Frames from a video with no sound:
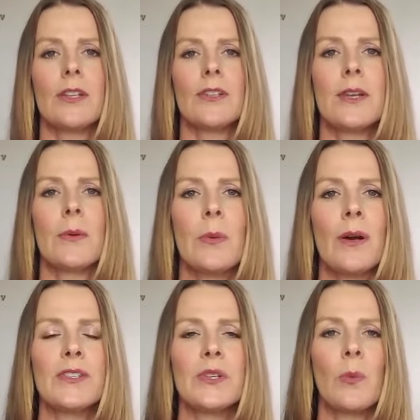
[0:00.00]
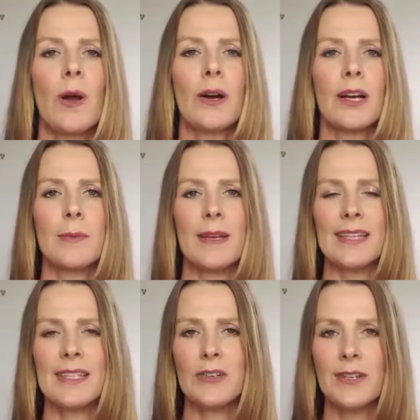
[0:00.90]
So we want to welcome in.
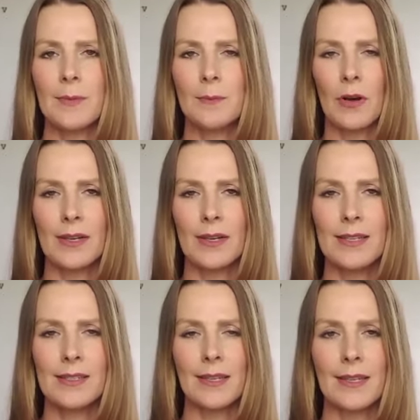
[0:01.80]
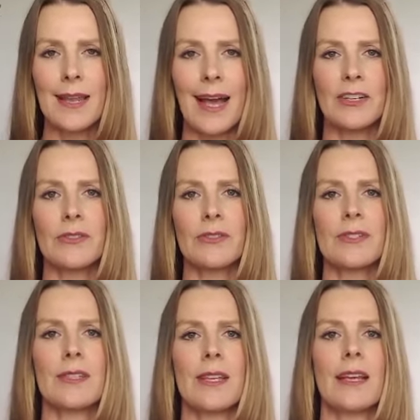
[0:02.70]
It's your body's natural
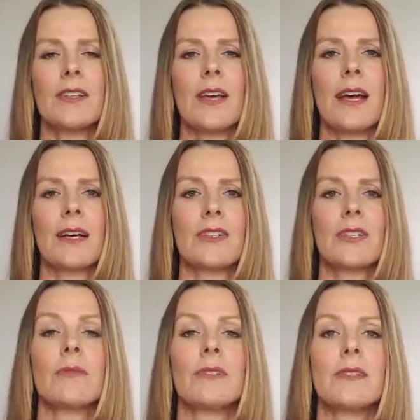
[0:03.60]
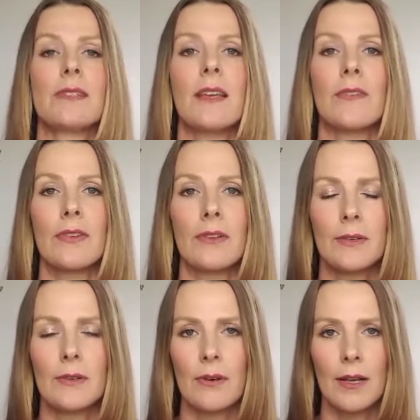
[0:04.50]
state to actually receive.
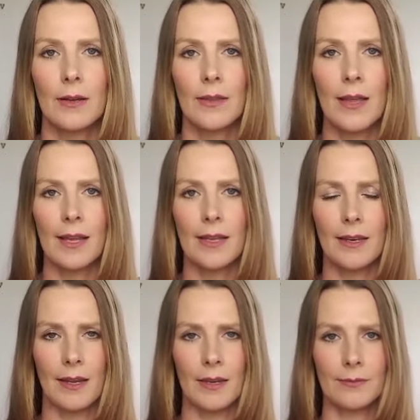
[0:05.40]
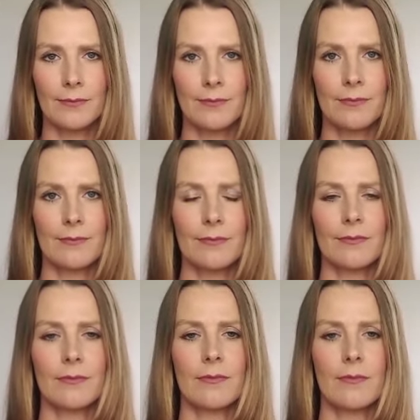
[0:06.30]
Right, that inhale.
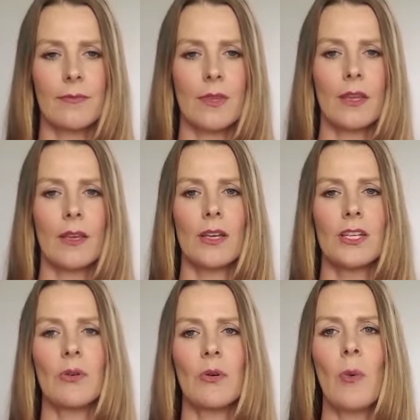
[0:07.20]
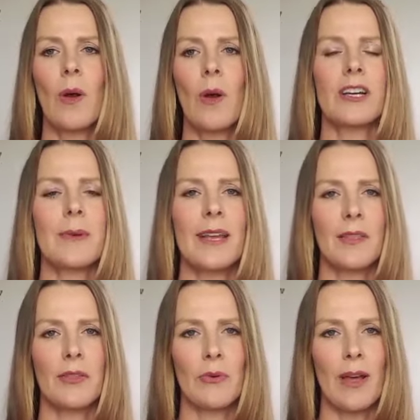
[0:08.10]
So we're welcoming
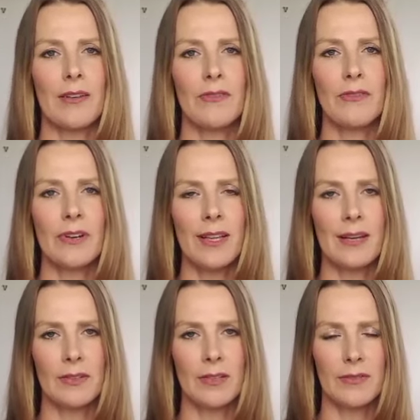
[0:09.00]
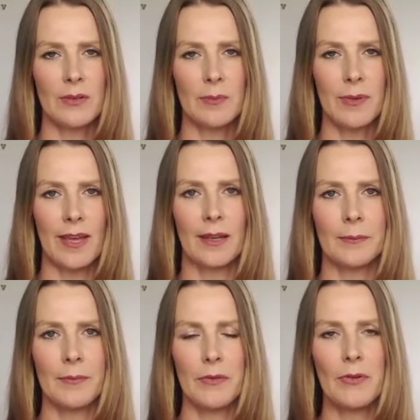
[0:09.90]
in through every level of your
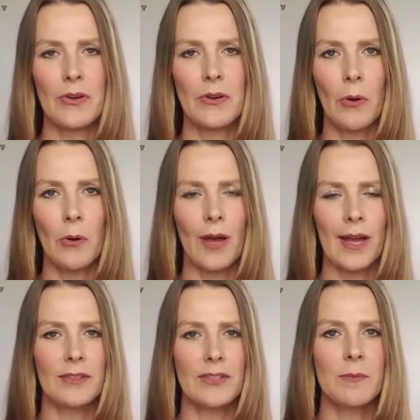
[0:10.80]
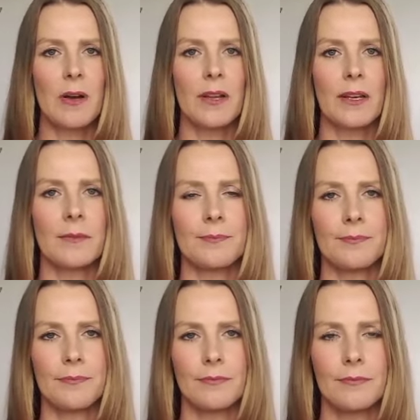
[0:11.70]
being, through your whole energy body,
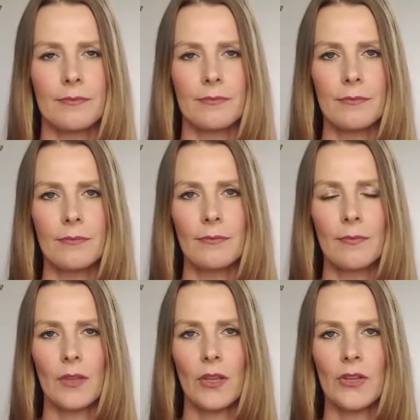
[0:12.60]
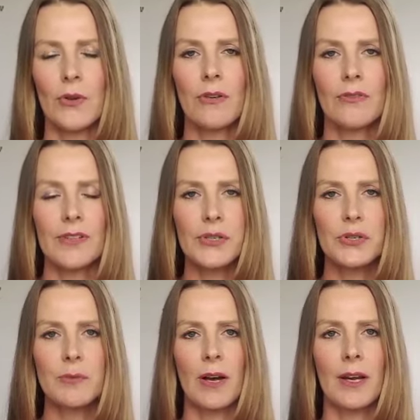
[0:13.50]
your
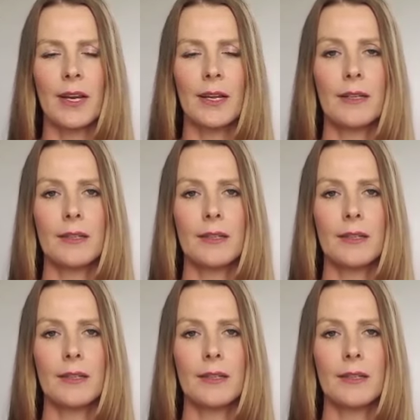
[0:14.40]
physical body,